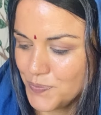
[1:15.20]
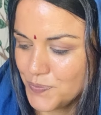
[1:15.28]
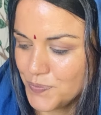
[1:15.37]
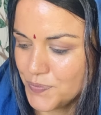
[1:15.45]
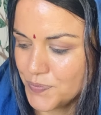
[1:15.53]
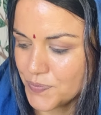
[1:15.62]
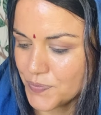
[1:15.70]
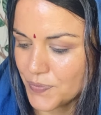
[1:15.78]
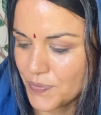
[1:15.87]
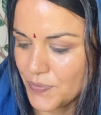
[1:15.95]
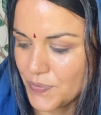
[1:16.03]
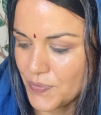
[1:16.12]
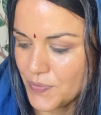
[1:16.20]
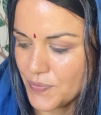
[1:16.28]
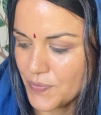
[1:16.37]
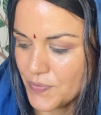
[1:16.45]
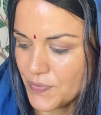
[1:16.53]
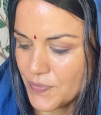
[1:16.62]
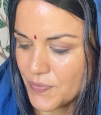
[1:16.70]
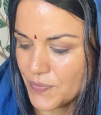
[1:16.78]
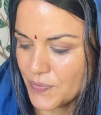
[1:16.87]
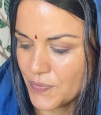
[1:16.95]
[no speech]